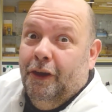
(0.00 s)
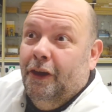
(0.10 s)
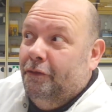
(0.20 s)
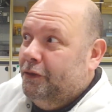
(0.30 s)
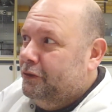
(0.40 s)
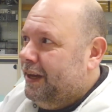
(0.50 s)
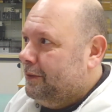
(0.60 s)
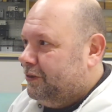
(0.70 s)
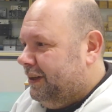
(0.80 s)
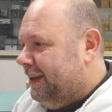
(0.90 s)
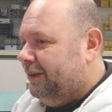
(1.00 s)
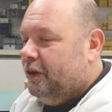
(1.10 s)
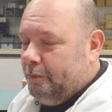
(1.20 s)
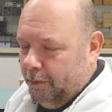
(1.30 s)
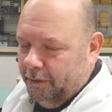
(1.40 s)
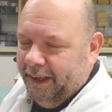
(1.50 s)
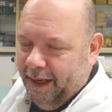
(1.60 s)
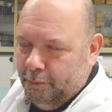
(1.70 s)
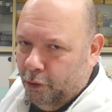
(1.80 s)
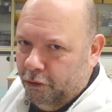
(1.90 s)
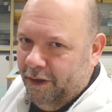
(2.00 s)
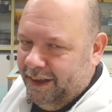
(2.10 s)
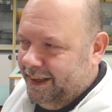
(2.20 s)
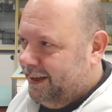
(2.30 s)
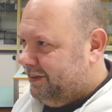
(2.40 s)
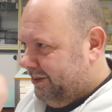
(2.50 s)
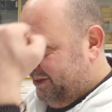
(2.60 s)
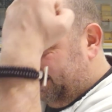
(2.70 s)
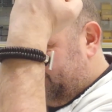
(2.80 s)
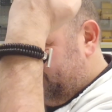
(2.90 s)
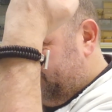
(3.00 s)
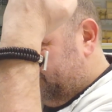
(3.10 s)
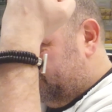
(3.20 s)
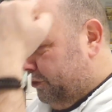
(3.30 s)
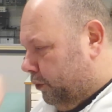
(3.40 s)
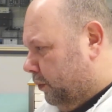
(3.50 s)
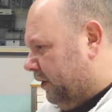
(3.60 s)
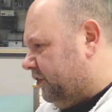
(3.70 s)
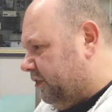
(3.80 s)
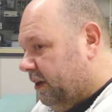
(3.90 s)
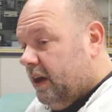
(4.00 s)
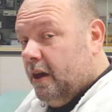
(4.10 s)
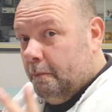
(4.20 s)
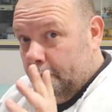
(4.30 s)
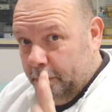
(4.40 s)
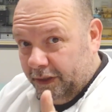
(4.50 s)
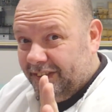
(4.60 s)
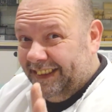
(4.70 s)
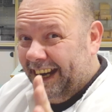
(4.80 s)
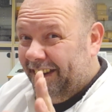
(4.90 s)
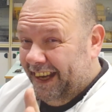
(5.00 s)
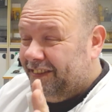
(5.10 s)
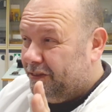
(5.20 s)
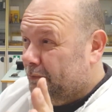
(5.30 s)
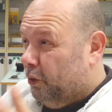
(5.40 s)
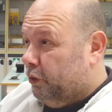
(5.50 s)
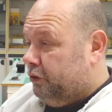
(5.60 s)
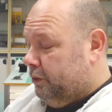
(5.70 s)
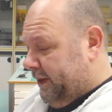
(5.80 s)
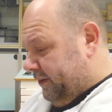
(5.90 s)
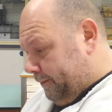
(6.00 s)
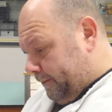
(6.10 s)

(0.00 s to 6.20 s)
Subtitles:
a few times a year, you probably get more radiation than just your watch. But there is more to it.